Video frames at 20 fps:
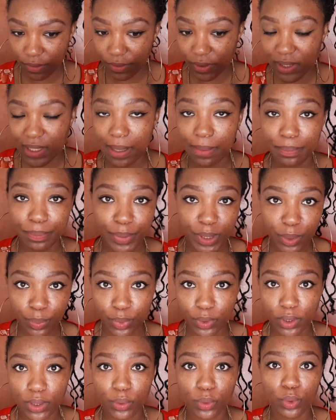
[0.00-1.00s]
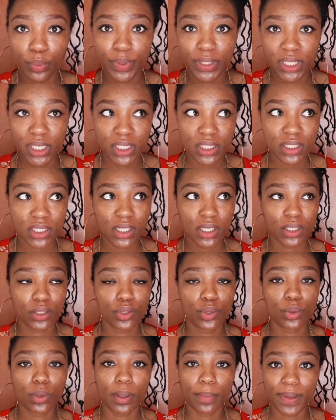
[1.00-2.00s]
For some people, it will be easier
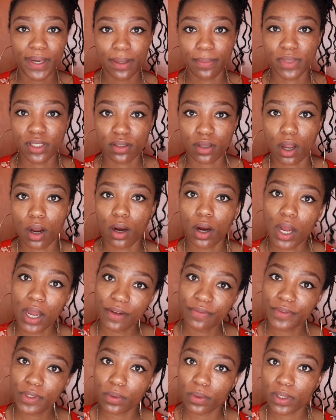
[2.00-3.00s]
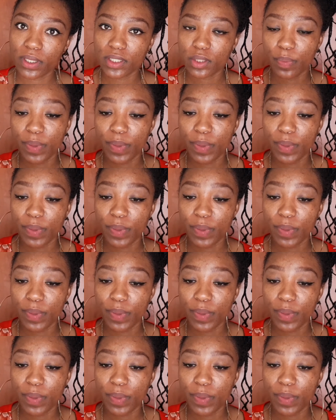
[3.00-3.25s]
to apply mascara afterwards,